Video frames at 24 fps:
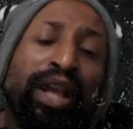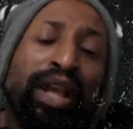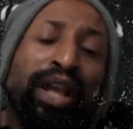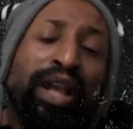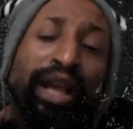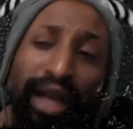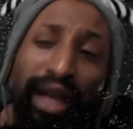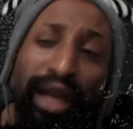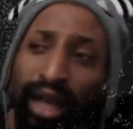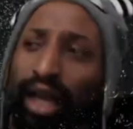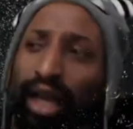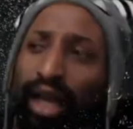
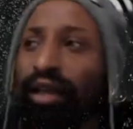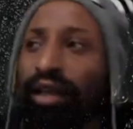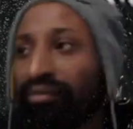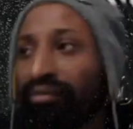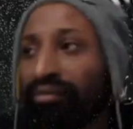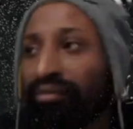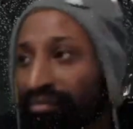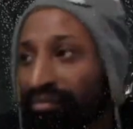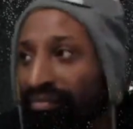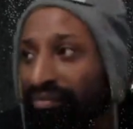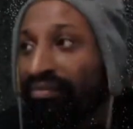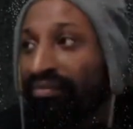Ah,
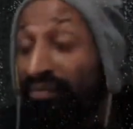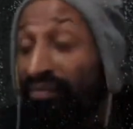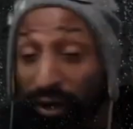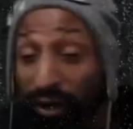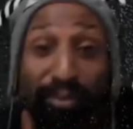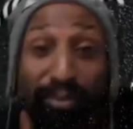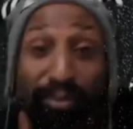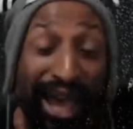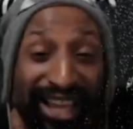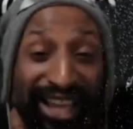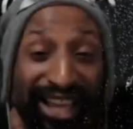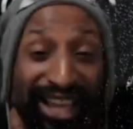for
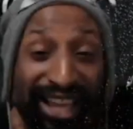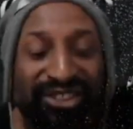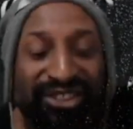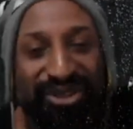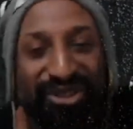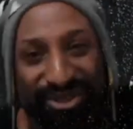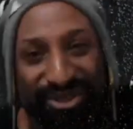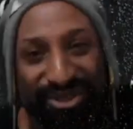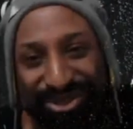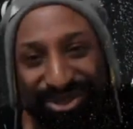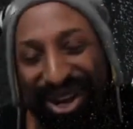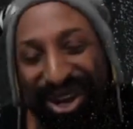
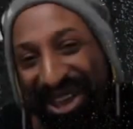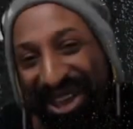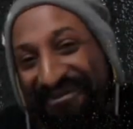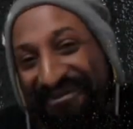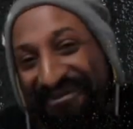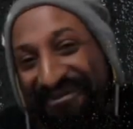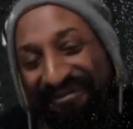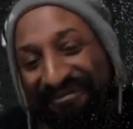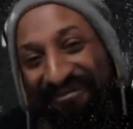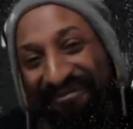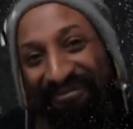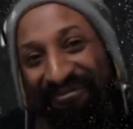bastards,
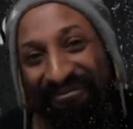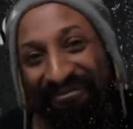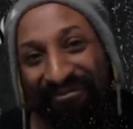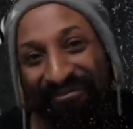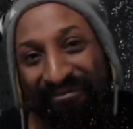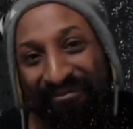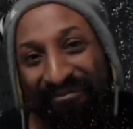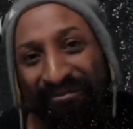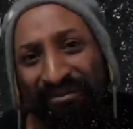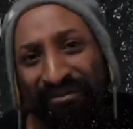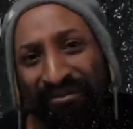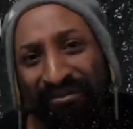right?
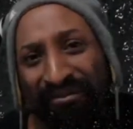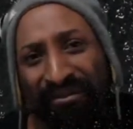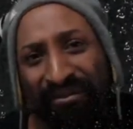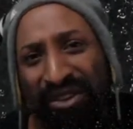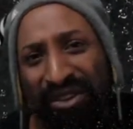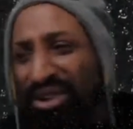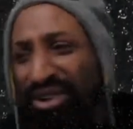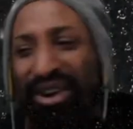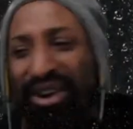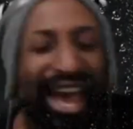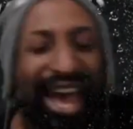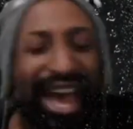
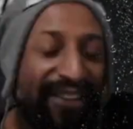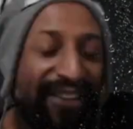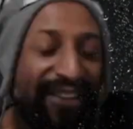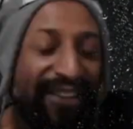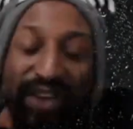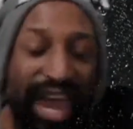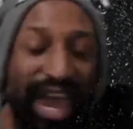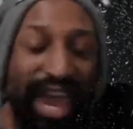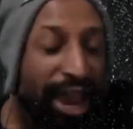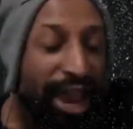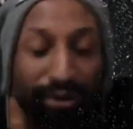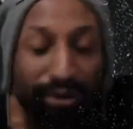You don't have
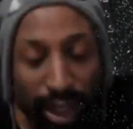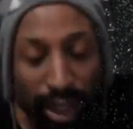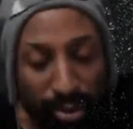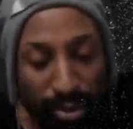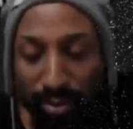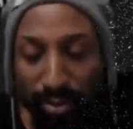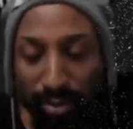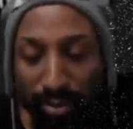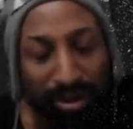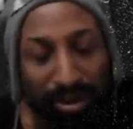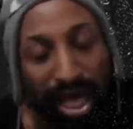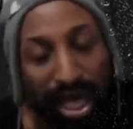
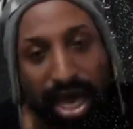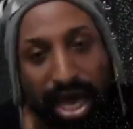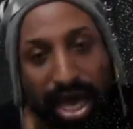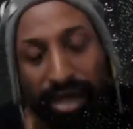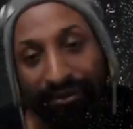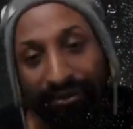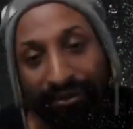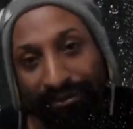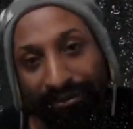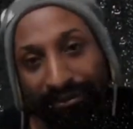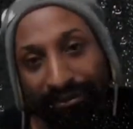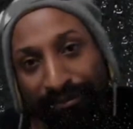heritable
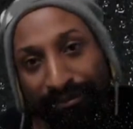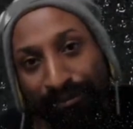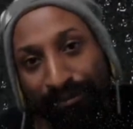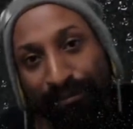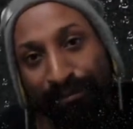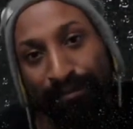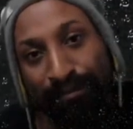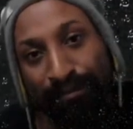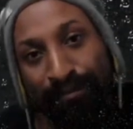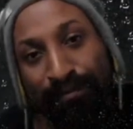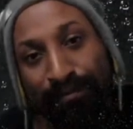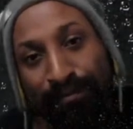blood.
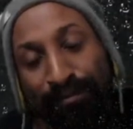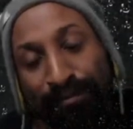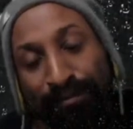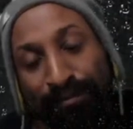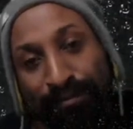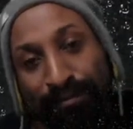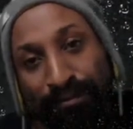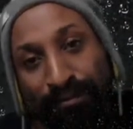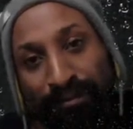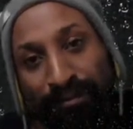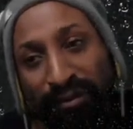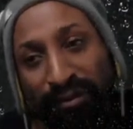
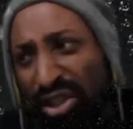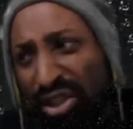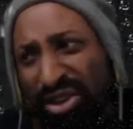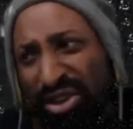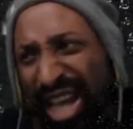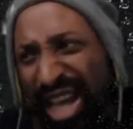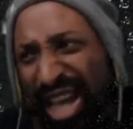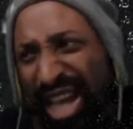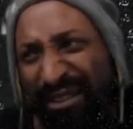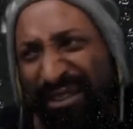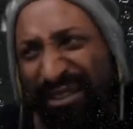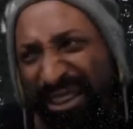So you
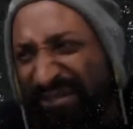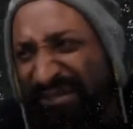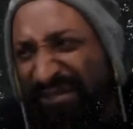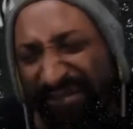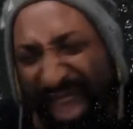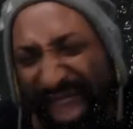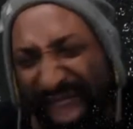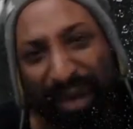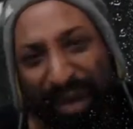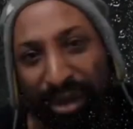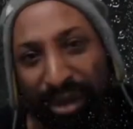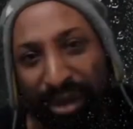don't have a
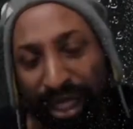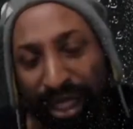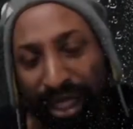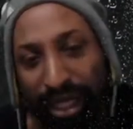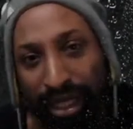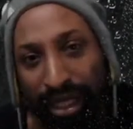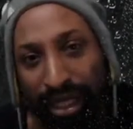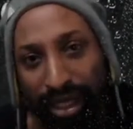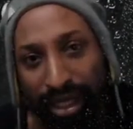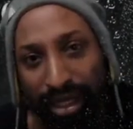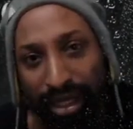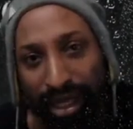
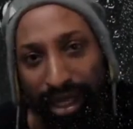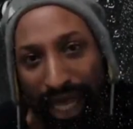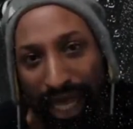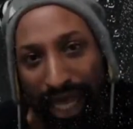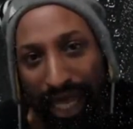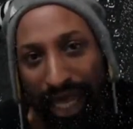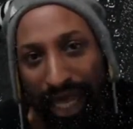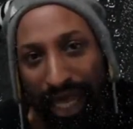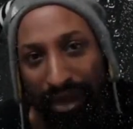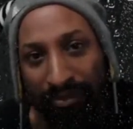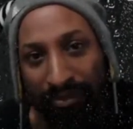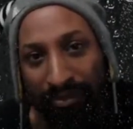family
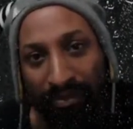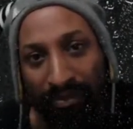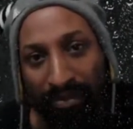name.